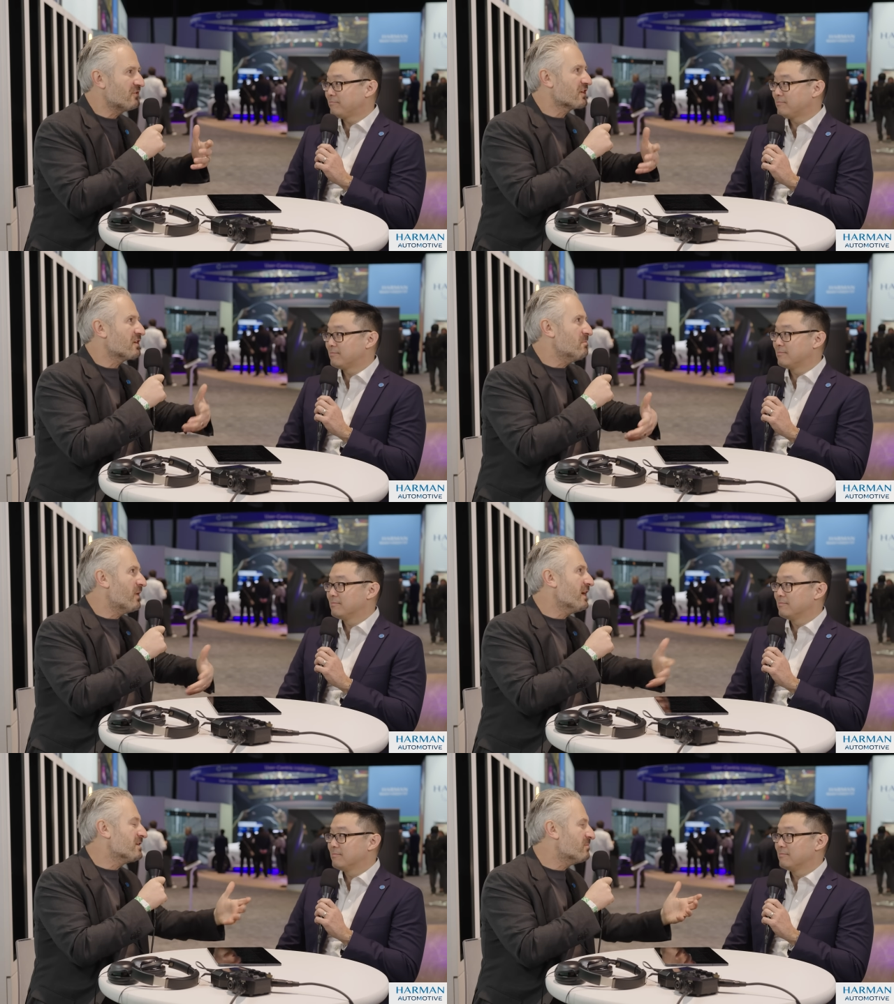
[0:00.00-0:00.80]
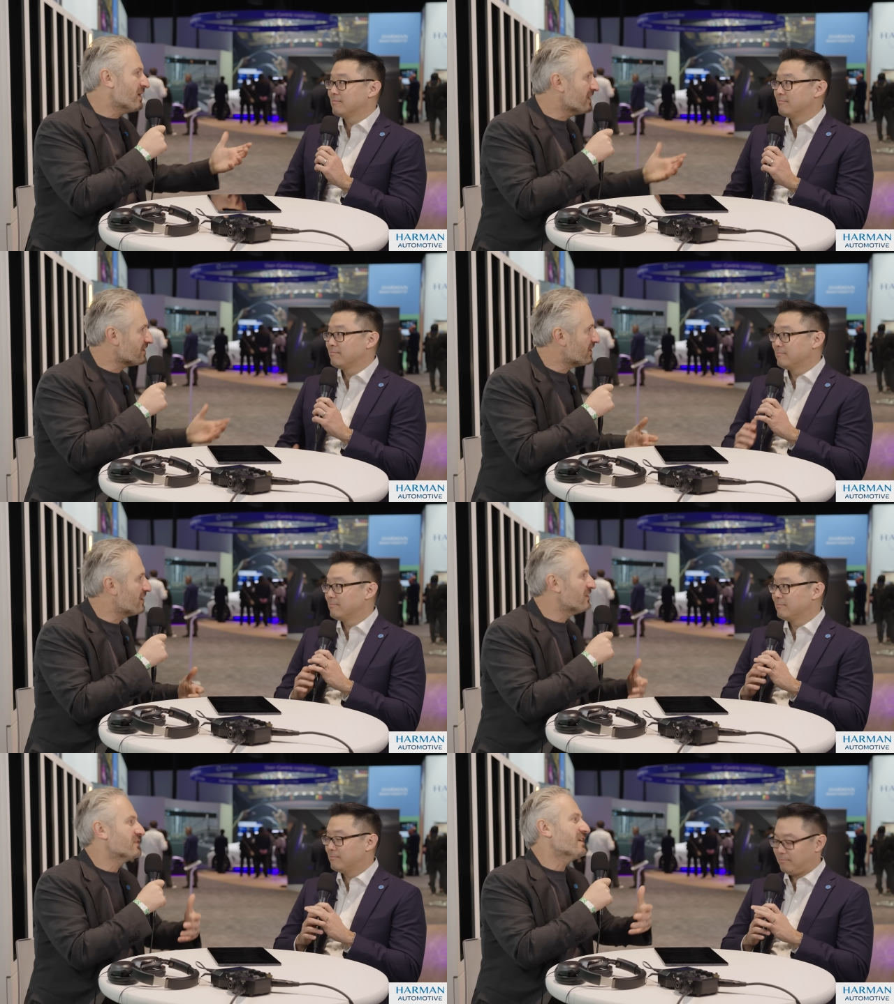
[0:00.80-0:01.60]
Speaker 1: the combined might
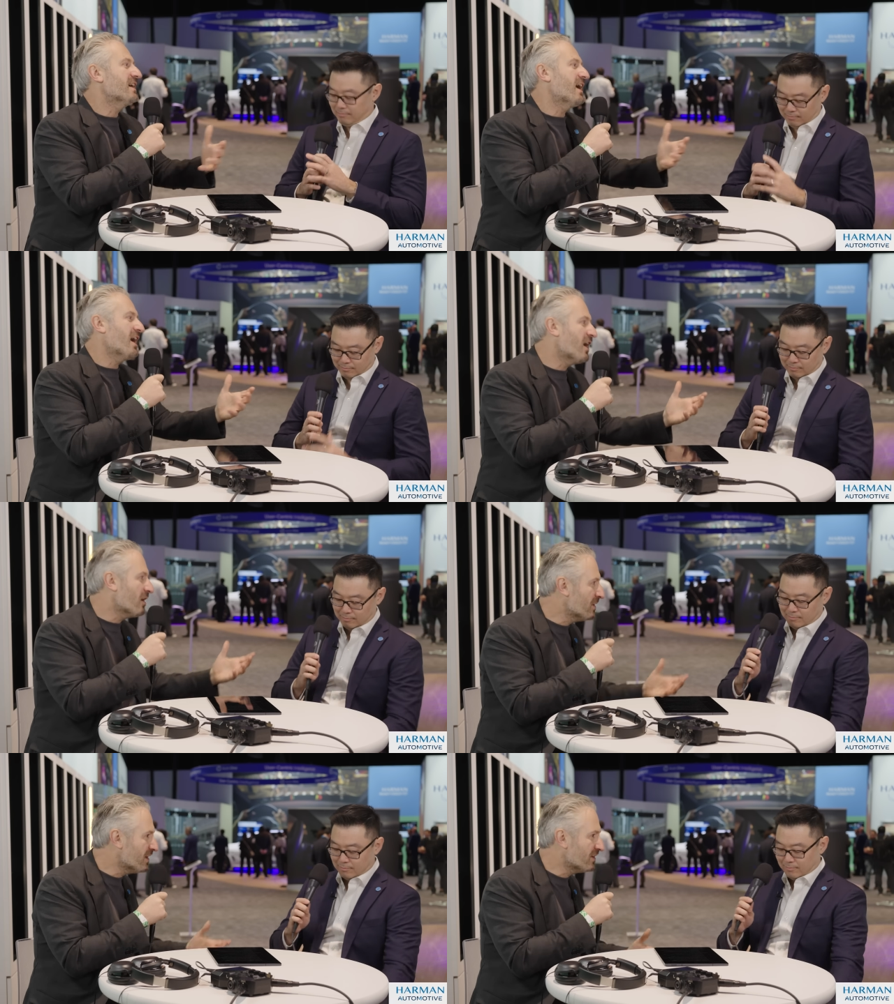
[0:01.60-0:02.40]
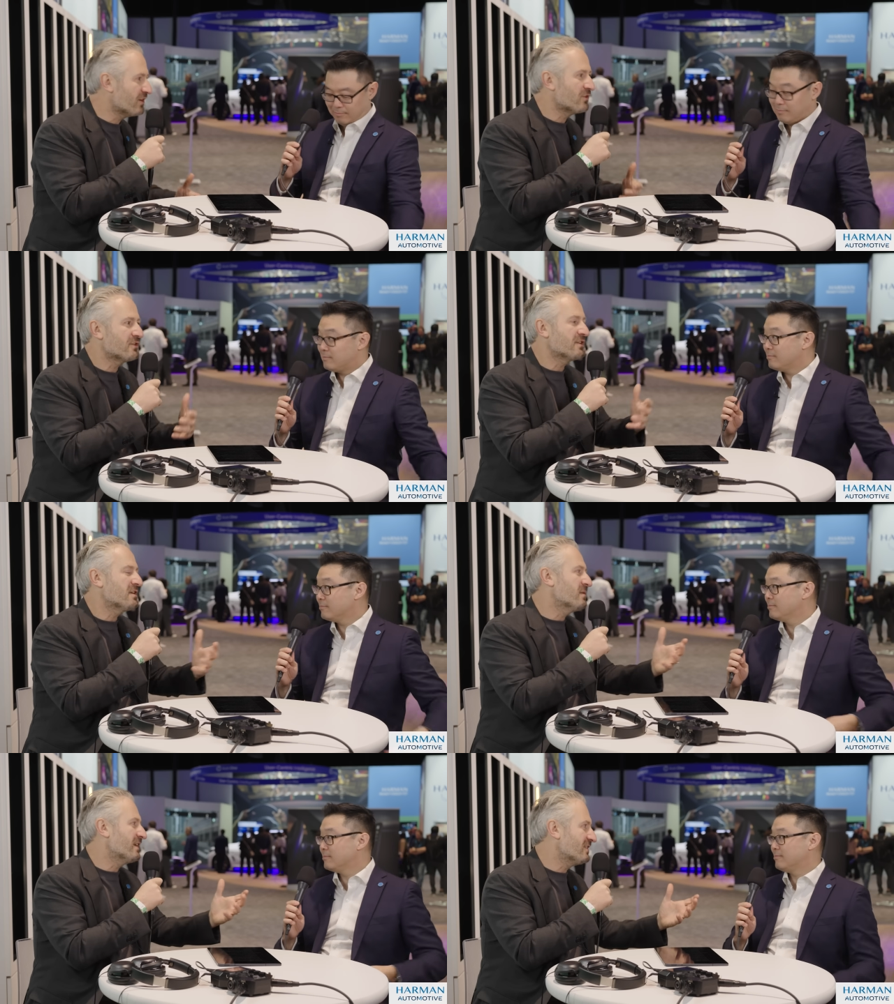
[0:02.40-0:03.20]
of uh, Harman and all of the
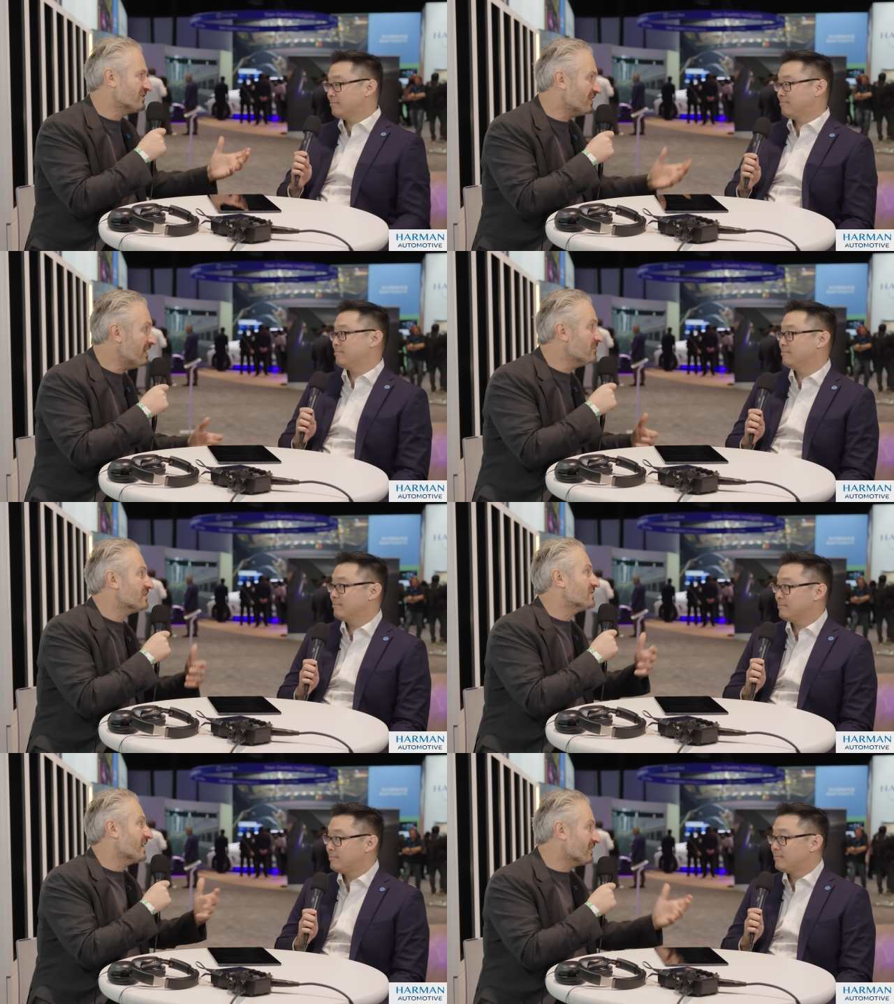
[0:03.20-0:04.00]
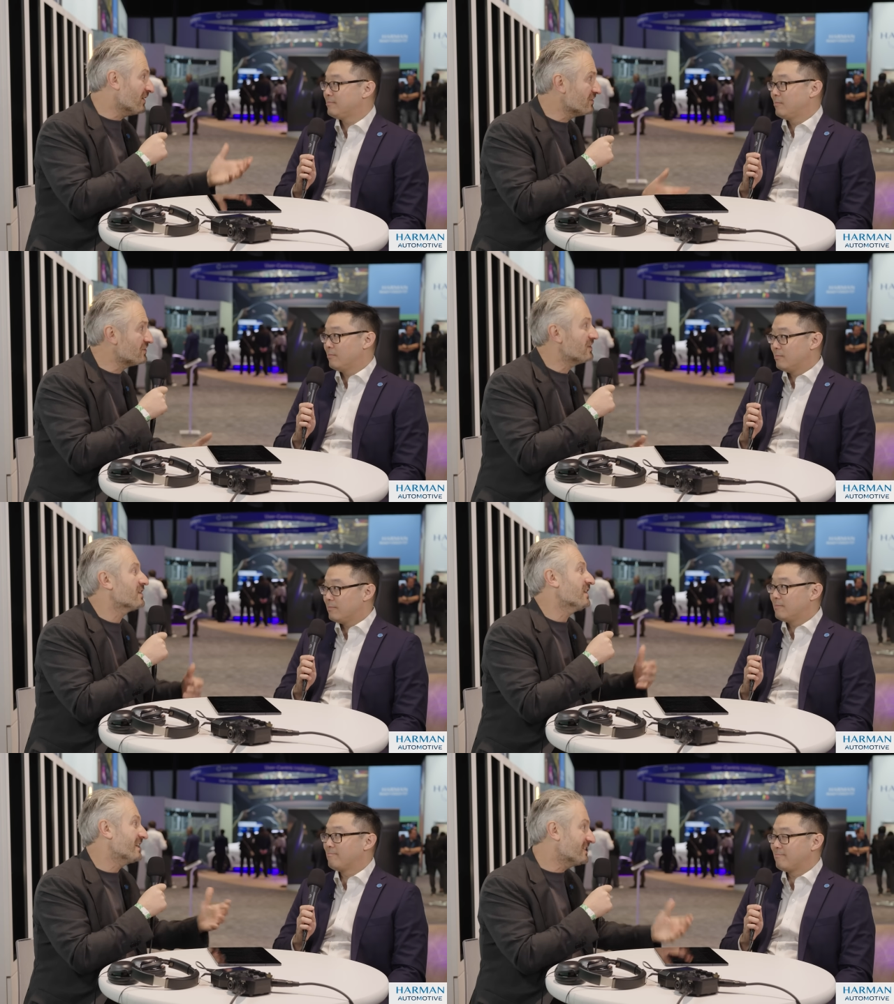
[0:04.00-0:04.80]
amazing teams and technology and
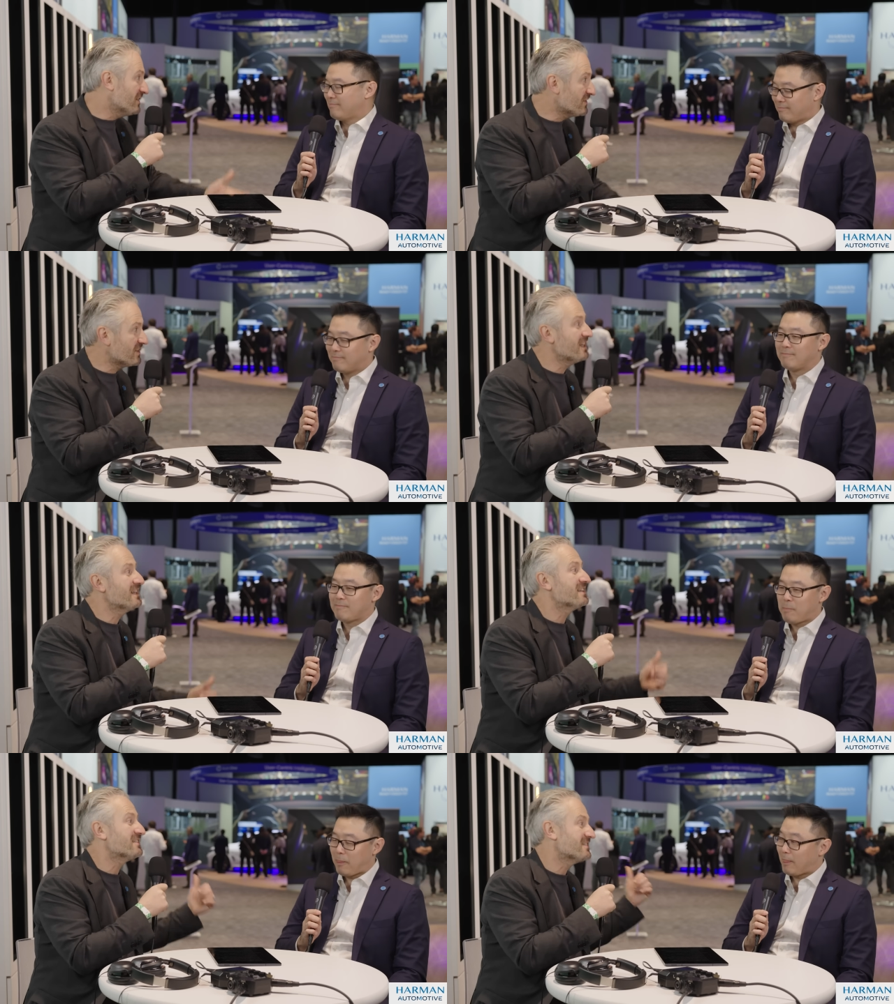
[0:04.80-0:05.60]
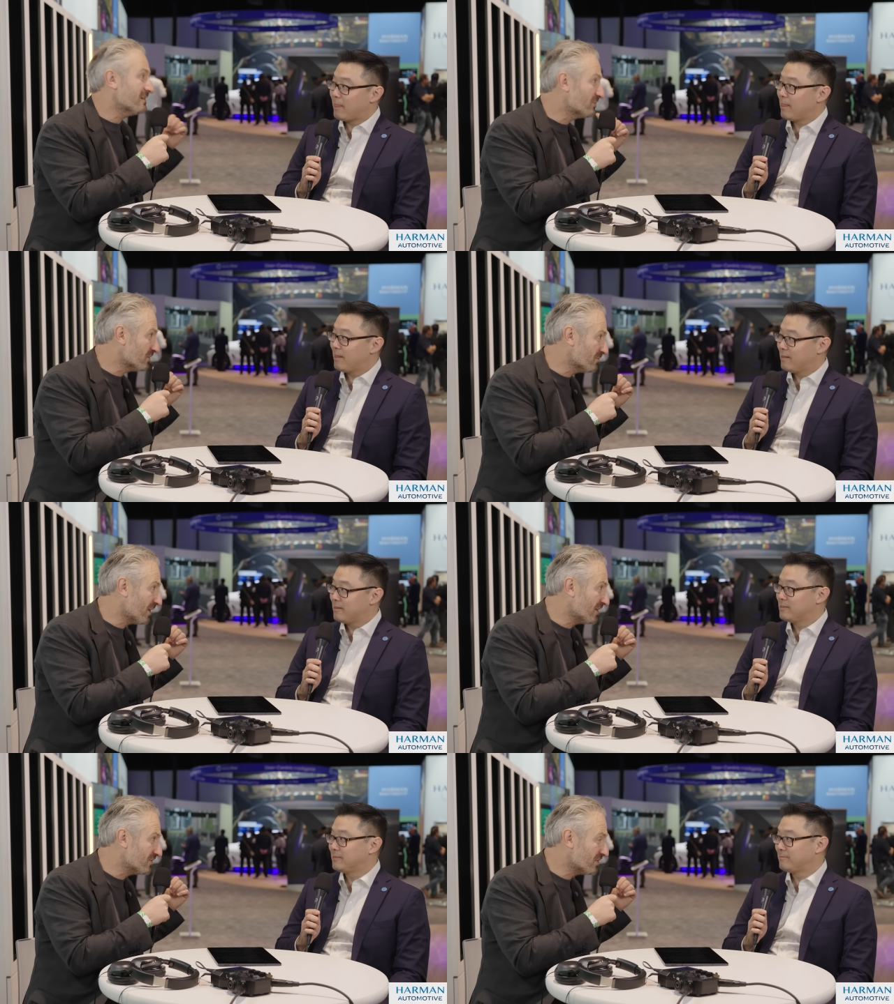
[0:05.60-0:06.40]
connectivity and the Samsung
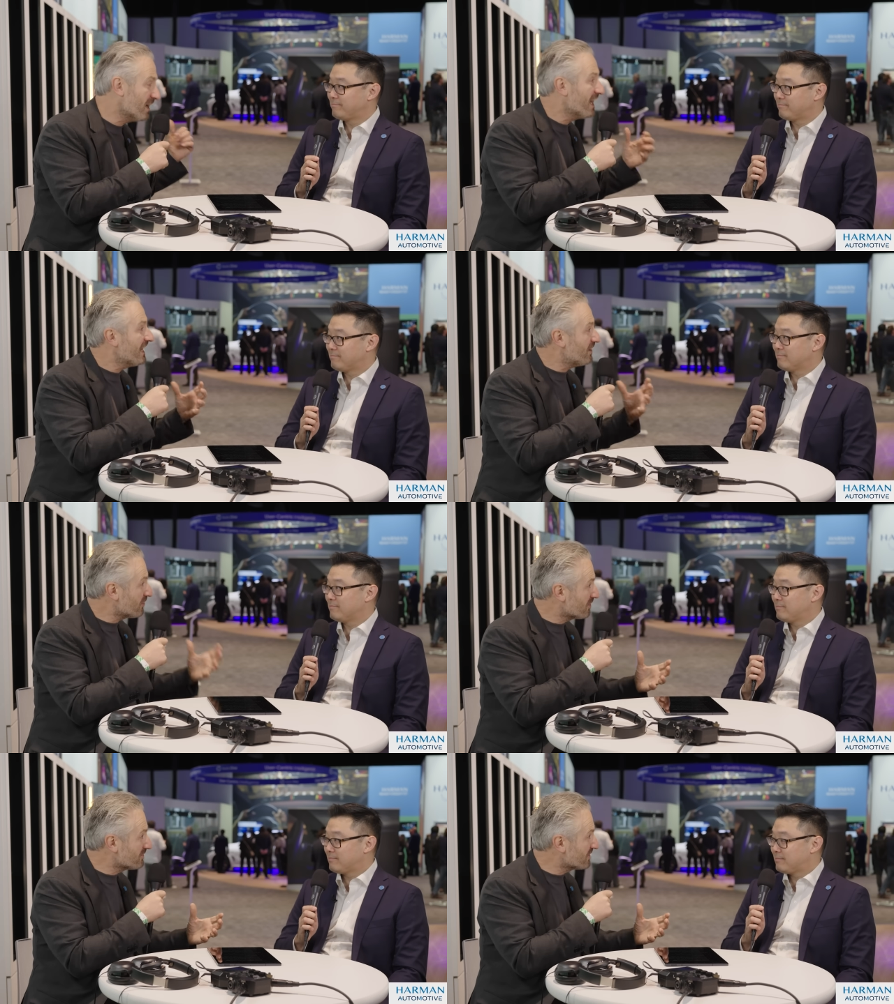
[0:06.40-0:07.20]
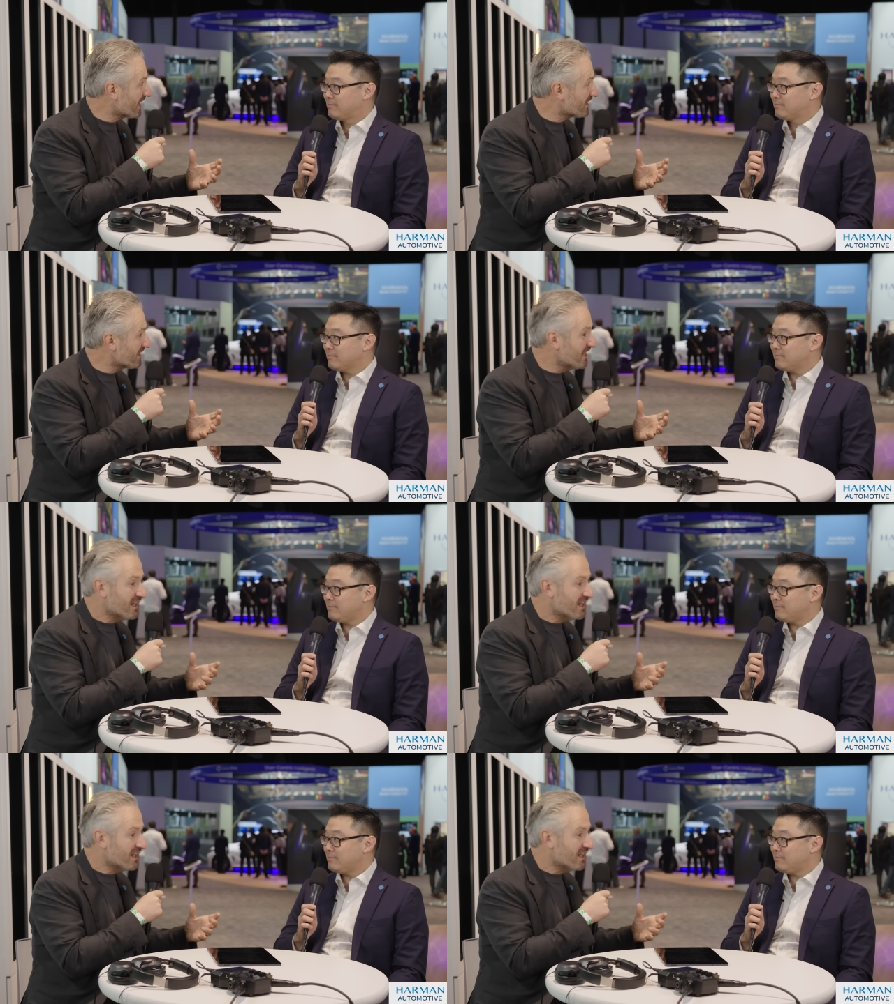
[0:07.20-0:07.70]
partnership, it all comes together